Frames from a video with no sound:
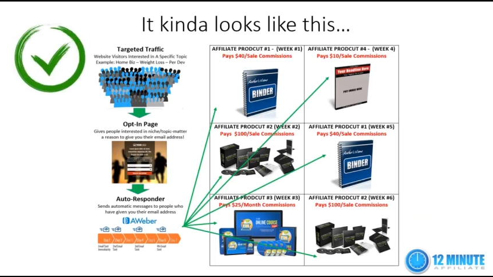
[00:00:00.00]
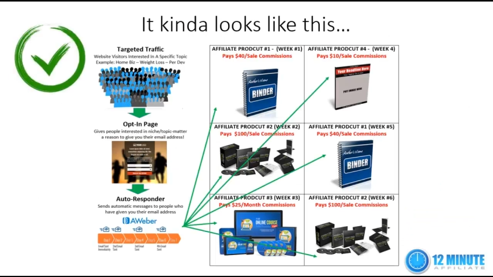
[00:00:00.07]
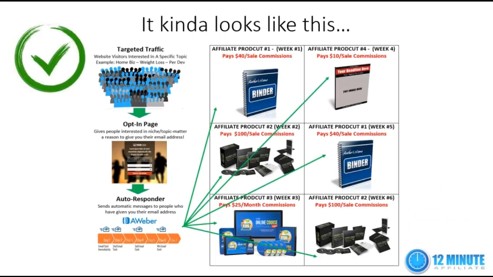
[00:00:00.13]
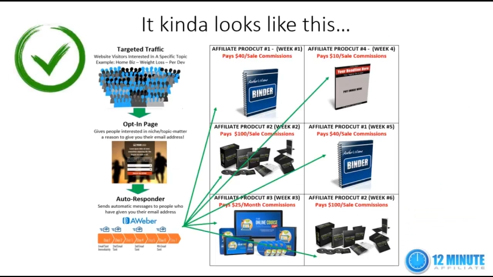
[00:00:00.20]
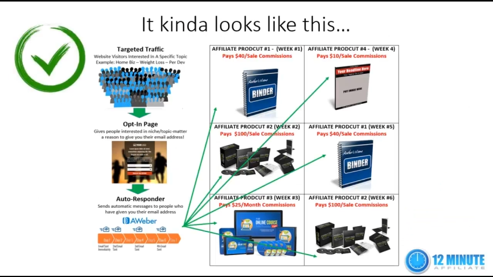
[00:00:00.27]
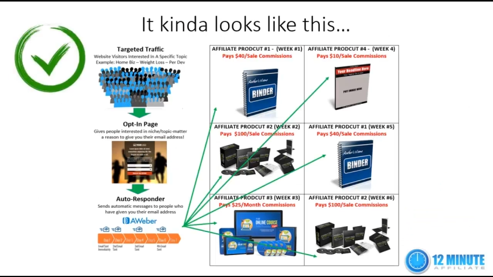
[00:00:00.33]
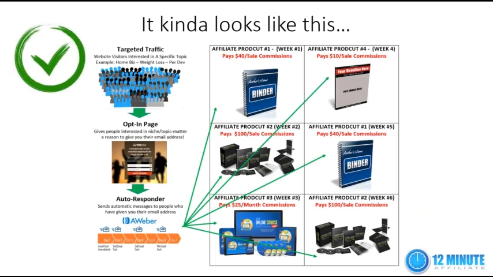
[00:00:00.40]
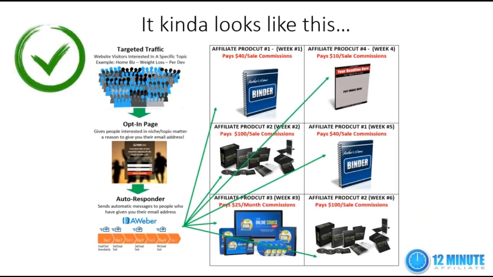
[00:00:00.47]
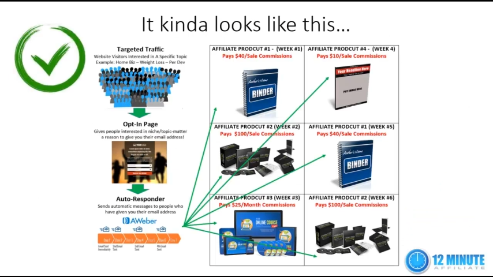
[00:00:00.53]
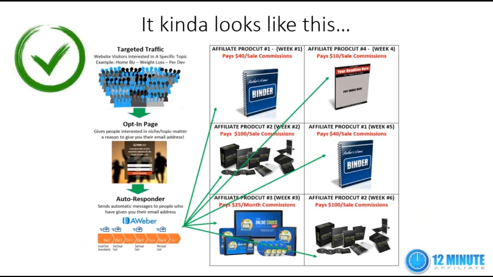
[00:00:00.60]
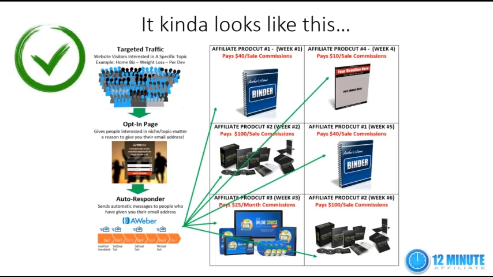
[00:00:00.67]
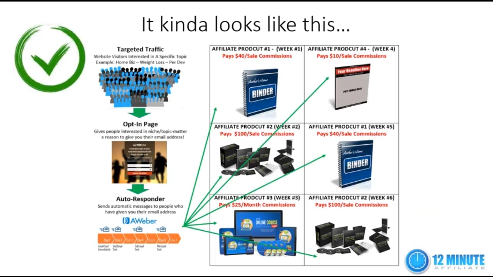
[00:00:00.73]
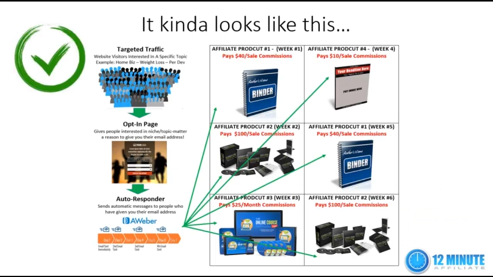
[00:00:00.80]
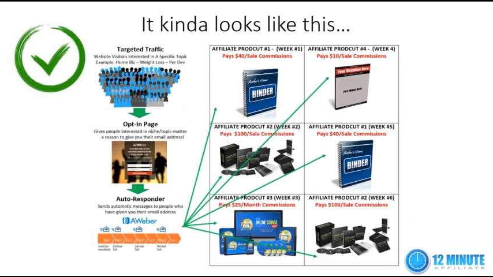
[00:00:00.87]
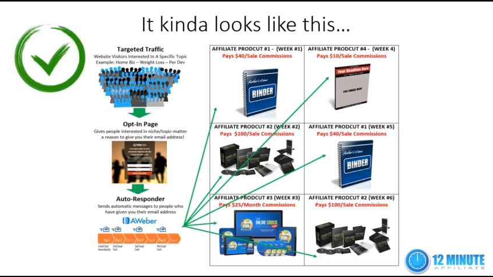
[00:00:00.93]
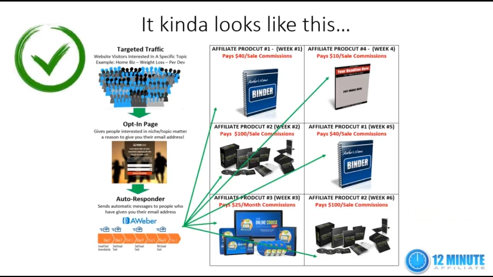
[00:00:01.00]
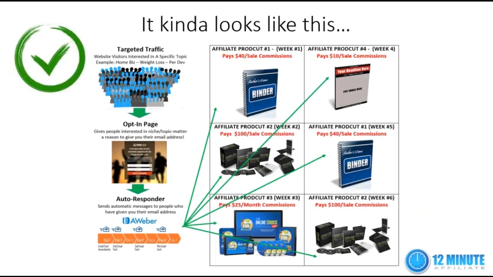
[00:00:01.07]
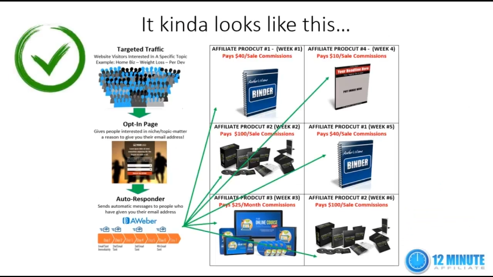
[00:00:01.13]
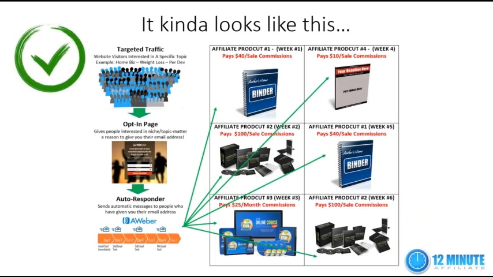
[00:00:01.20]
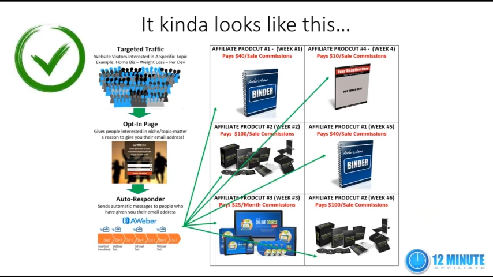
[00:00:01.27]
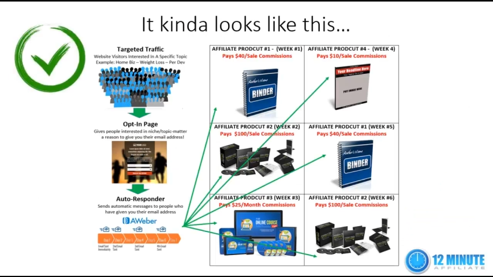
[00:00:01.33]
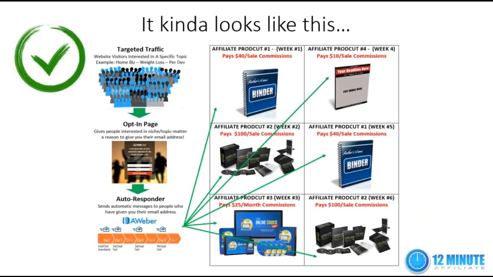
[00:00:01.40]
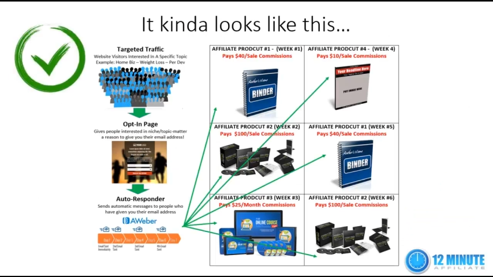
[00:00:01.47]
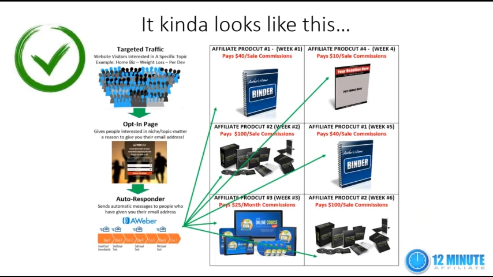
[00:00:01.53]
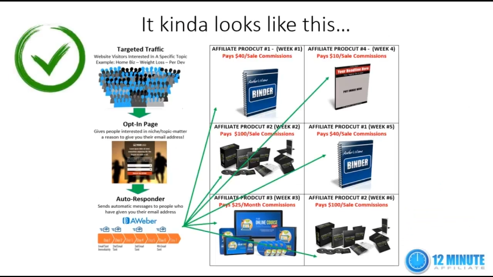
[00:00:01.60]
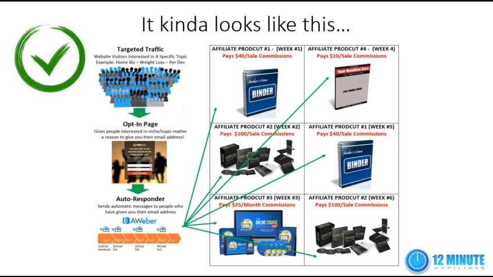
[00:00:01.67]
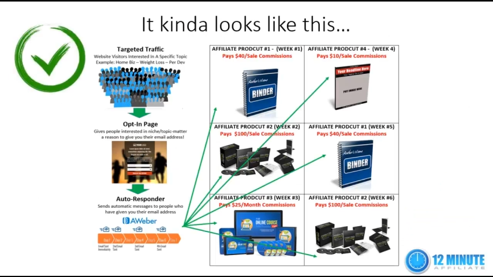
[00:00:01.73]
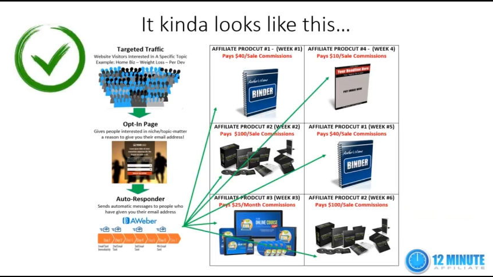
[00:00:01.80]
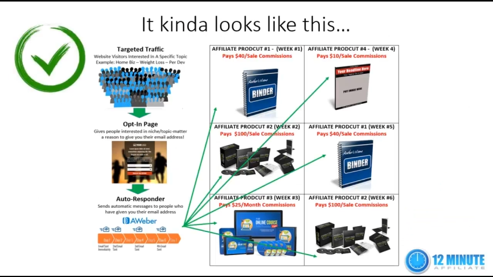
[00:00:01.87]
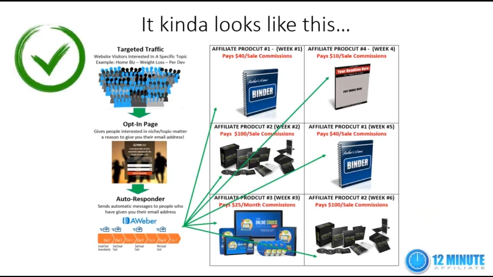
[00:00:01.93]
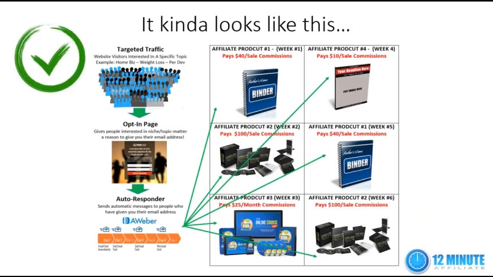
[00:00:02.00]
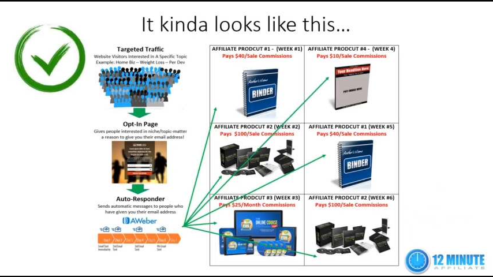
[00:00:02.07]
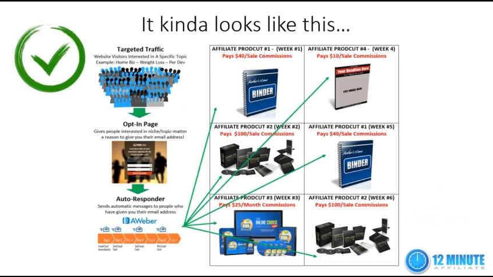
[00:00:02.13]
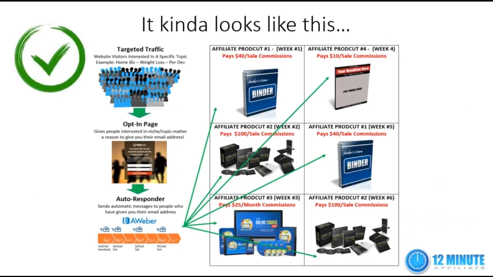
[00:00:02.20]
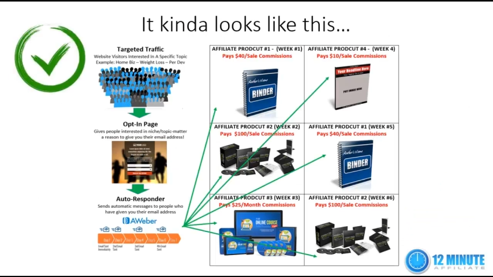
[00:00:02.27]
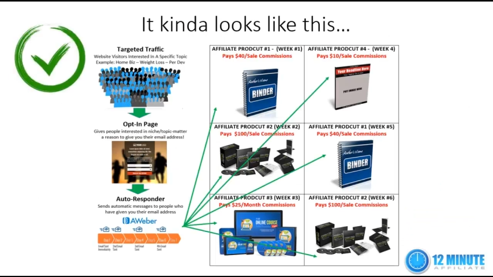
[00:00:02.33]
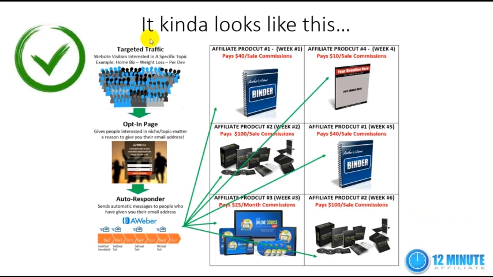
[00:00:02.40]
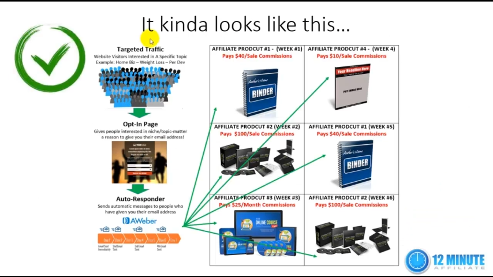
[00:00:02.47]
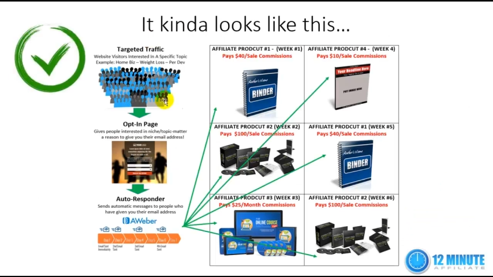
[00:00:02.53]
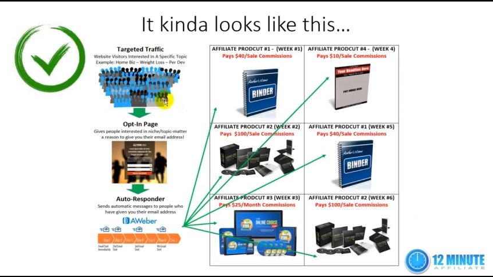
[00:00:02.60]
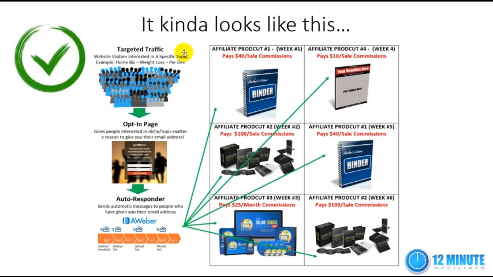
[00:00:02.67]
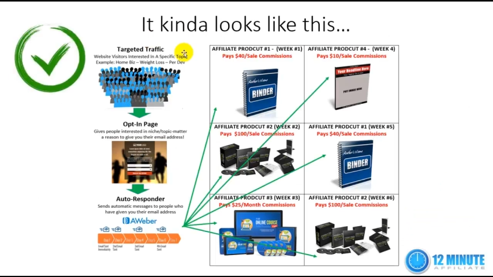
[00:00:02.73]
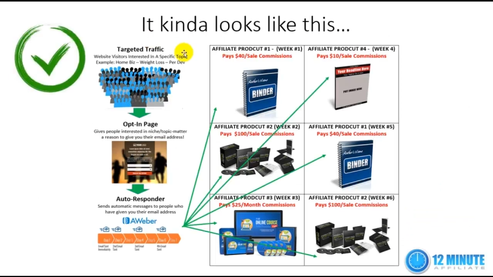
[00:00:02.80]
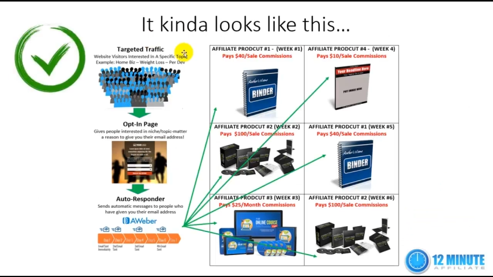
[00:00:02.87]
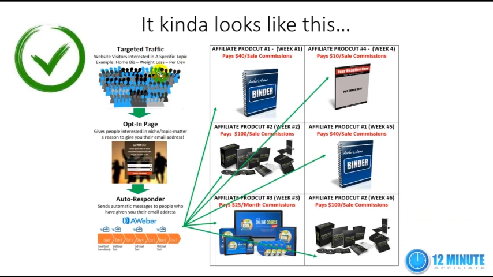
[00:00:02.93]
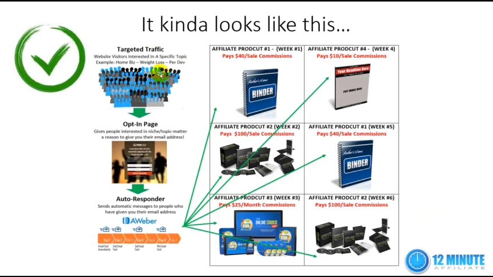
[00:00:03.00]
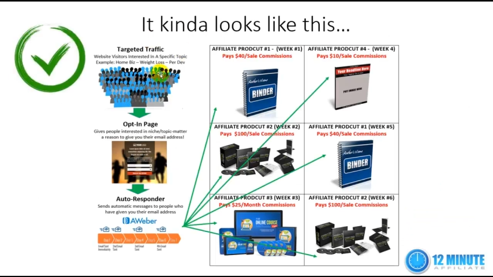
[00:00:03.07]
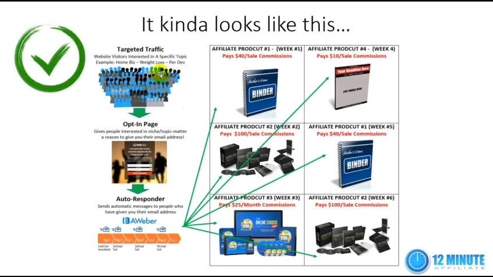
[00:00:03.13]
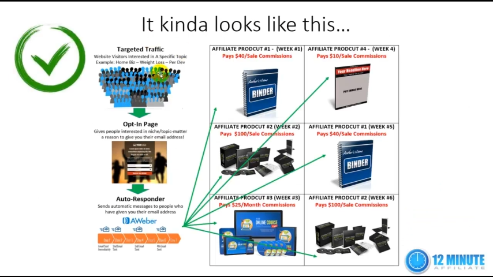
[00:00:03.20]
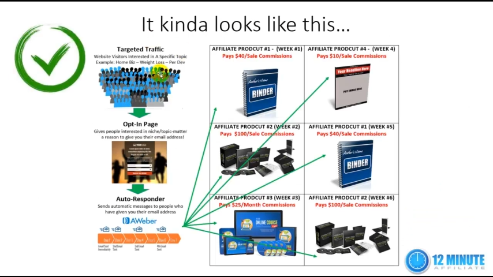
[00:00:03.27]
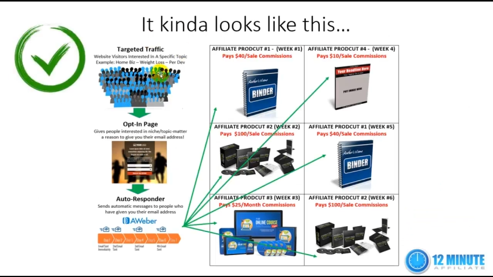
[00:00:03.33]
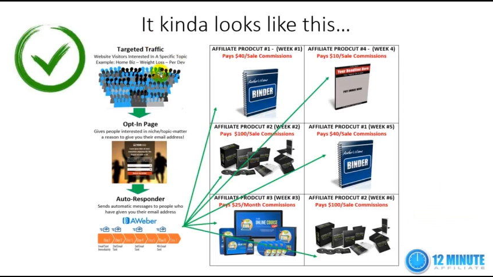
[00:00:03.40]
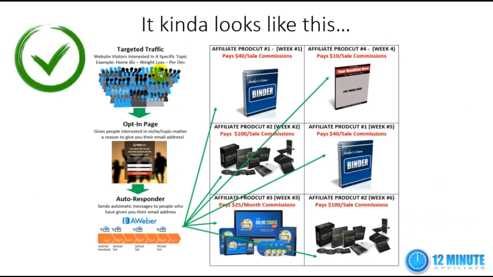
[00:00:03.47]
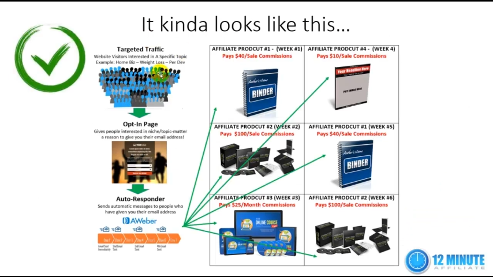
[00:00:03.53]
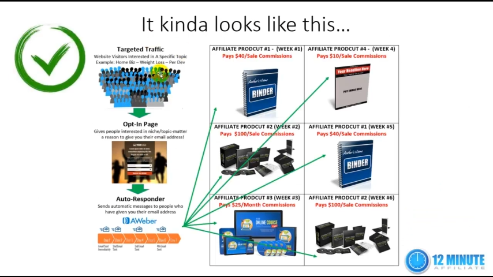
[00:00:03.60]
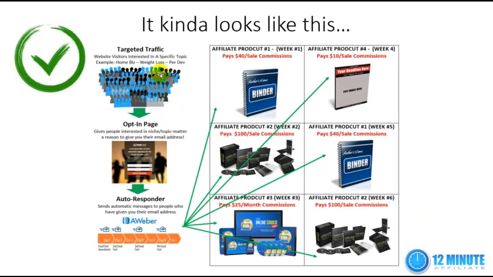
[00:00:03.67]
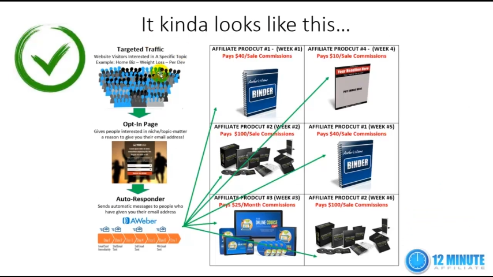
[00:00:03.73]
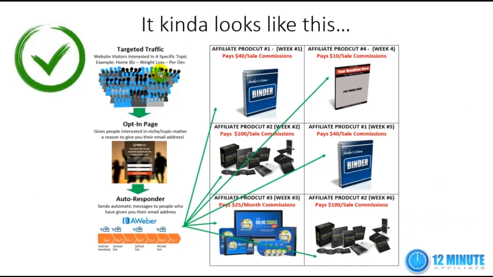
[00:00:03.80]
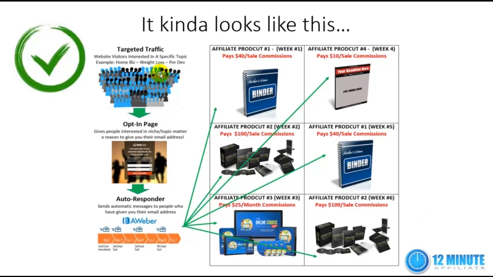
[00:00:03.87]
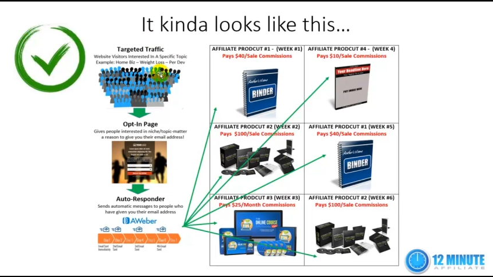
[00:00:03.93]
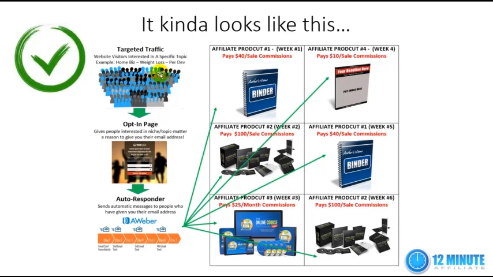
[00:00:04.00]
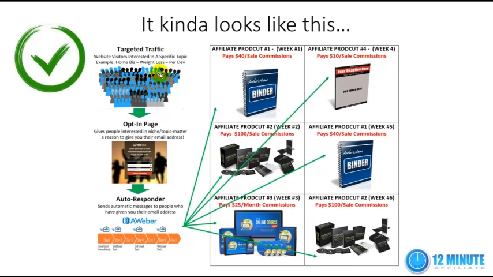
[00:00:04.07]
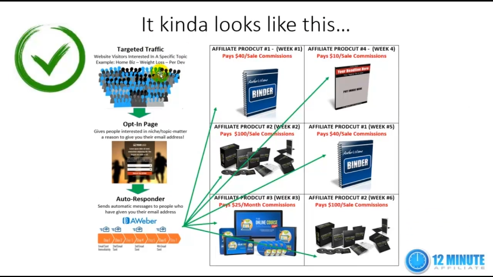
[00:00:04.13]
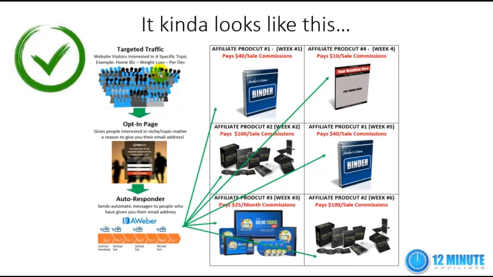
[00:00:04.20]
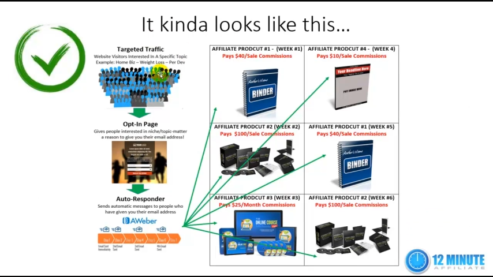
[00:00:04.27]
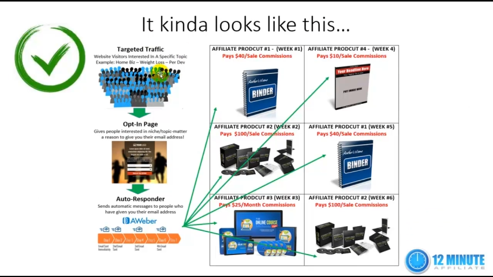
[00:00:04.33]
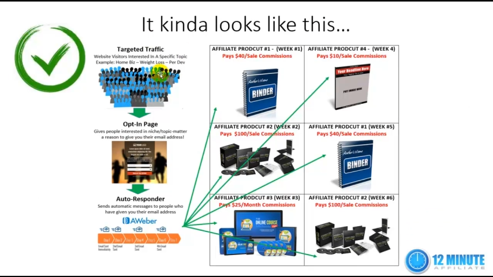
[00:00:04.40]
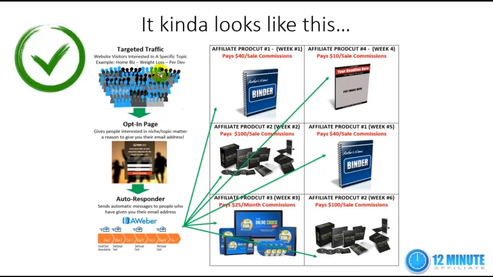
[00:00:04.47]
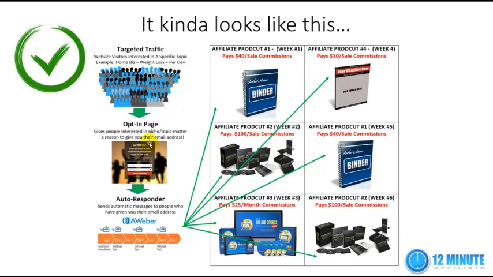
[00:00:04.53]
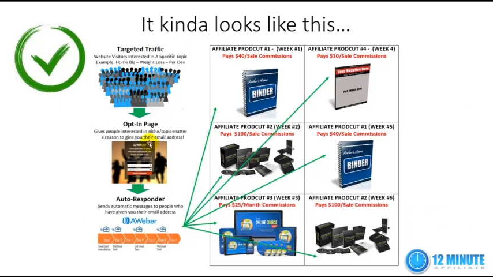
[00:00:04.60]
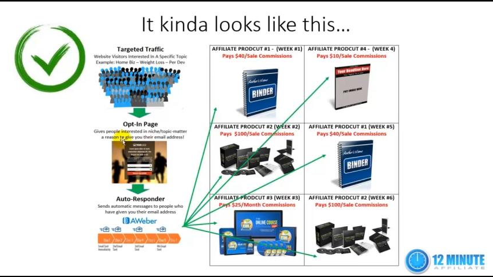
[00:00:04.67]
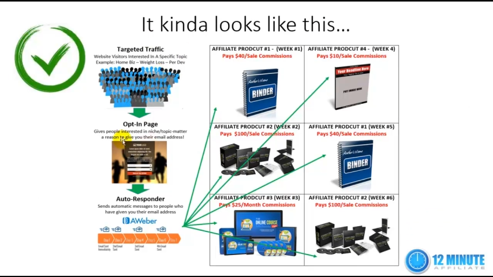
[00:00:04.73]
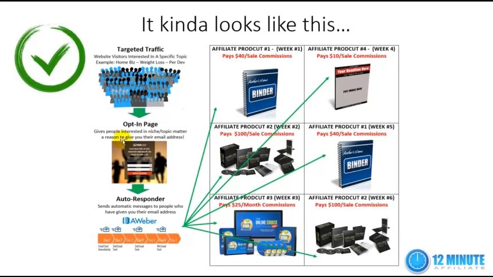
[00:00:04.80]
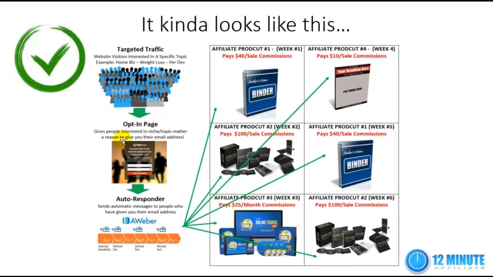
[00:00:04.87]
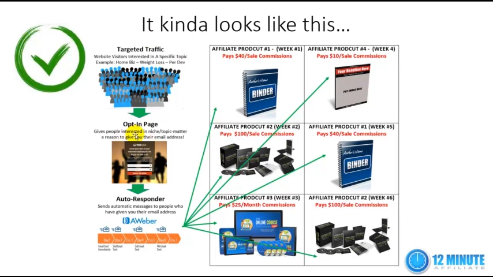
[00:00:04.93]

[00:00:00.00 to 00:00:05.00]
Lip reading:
No face is visible, so there are no lips to read.